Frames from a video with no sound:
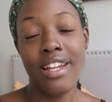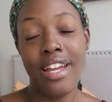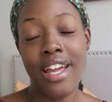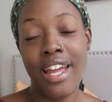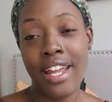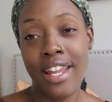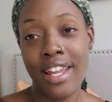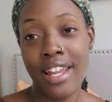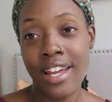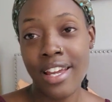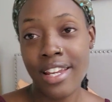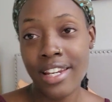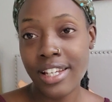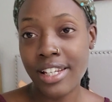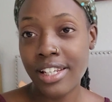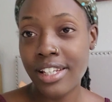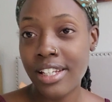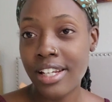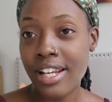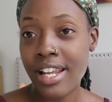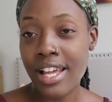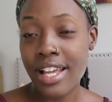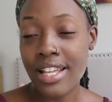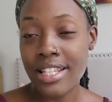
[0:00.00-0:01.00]
I got
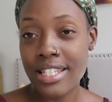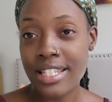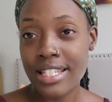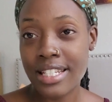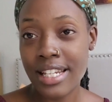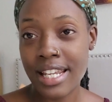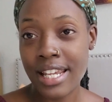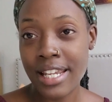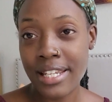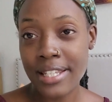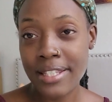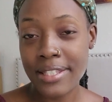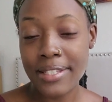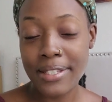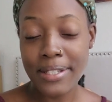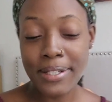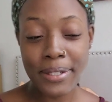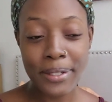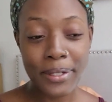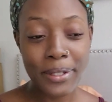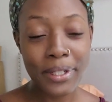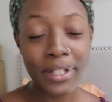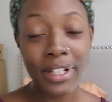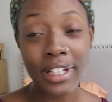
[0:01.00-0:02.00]
in
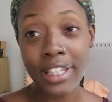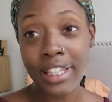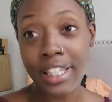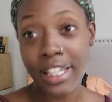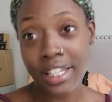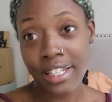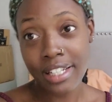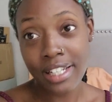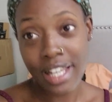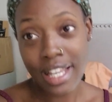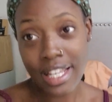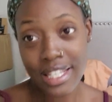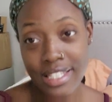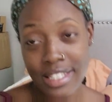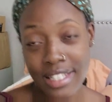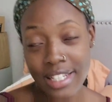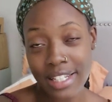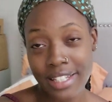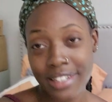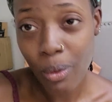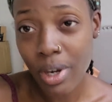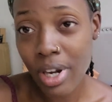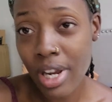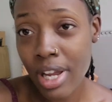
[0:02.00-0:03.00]
late last
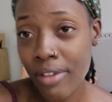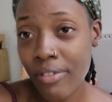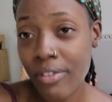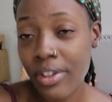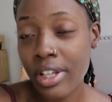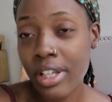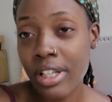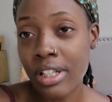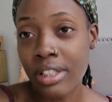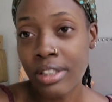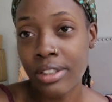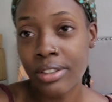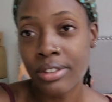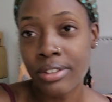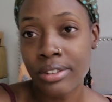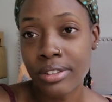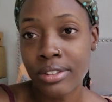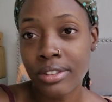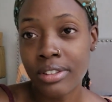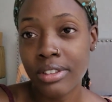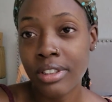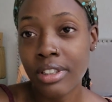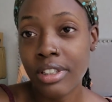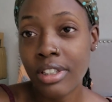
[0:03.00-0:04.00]
night. We're having a
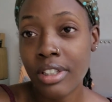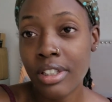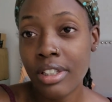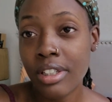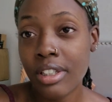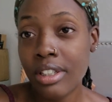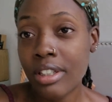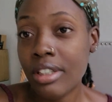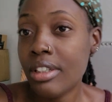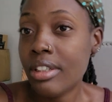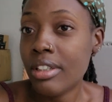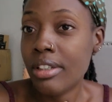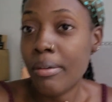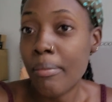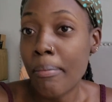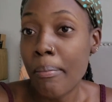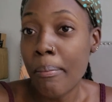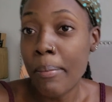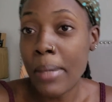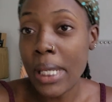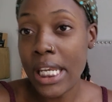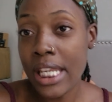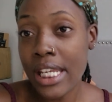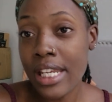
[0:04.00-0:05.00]
little
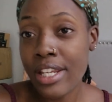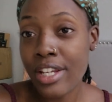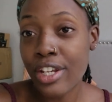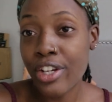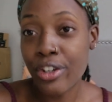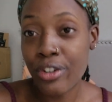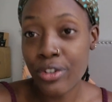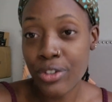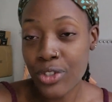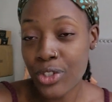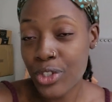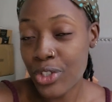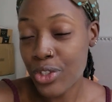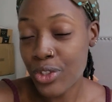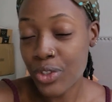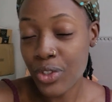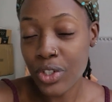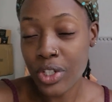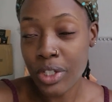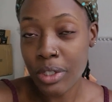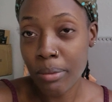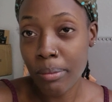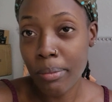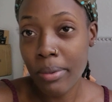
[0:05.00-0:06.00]
mini girls
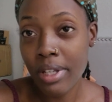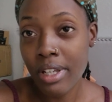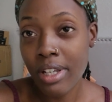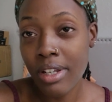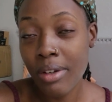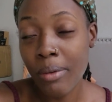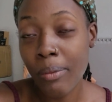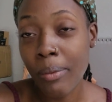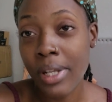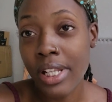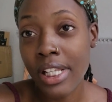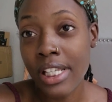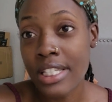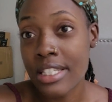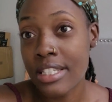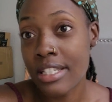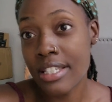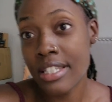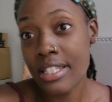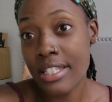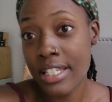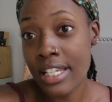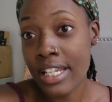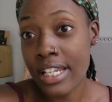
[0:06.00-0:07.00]
trip. Well, it's a
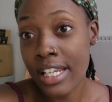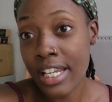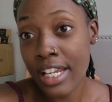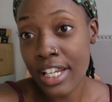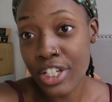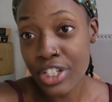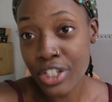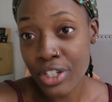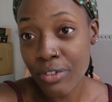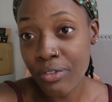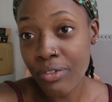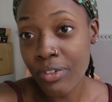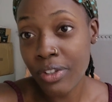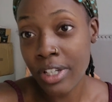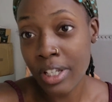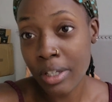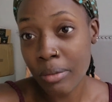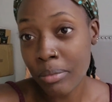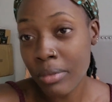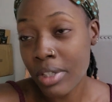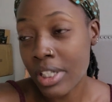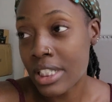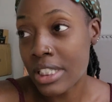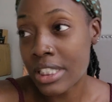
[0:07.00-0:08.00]
staycation for
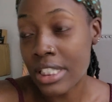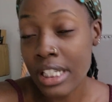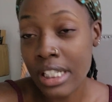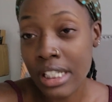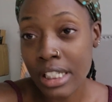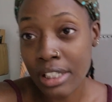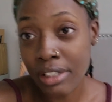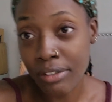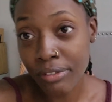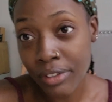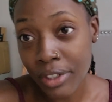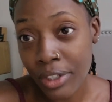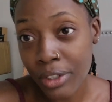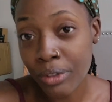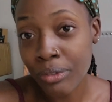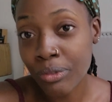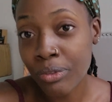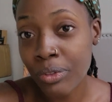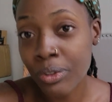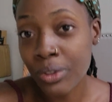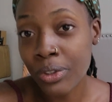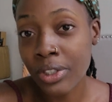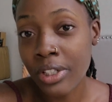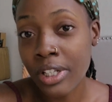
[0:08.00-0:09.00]
them because they live here in
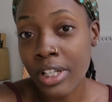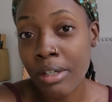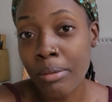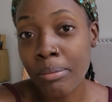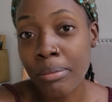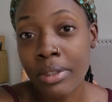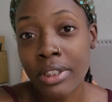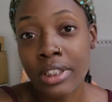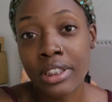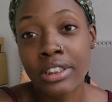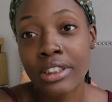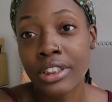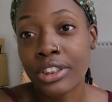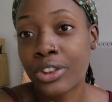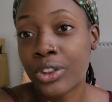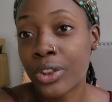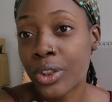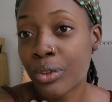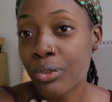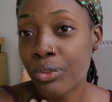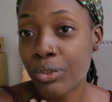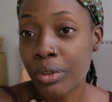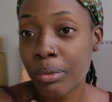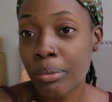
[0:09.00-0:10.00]
Florida, but it's a
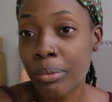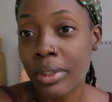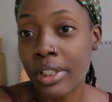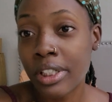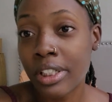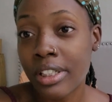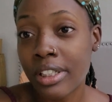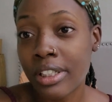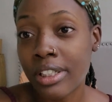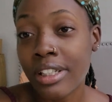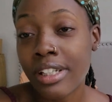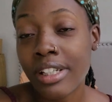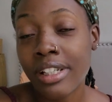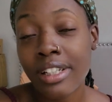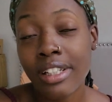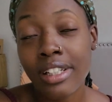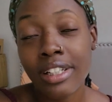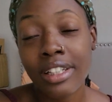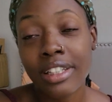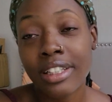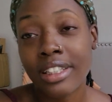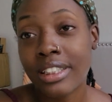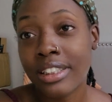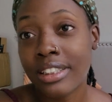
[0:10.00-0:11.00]
trip for me
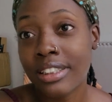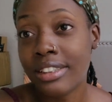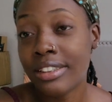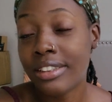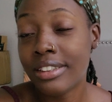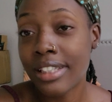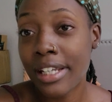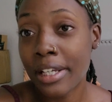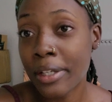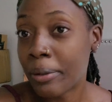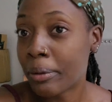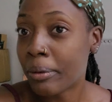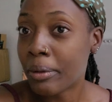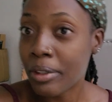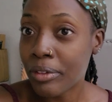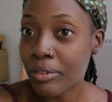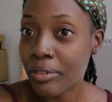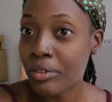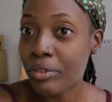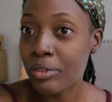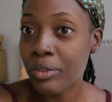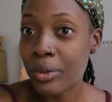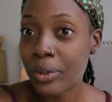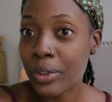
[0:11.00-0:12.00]
because I don't live
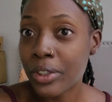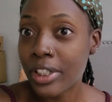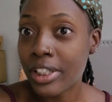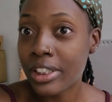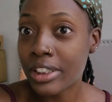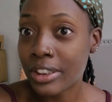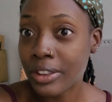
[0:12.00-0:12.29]
in Florida.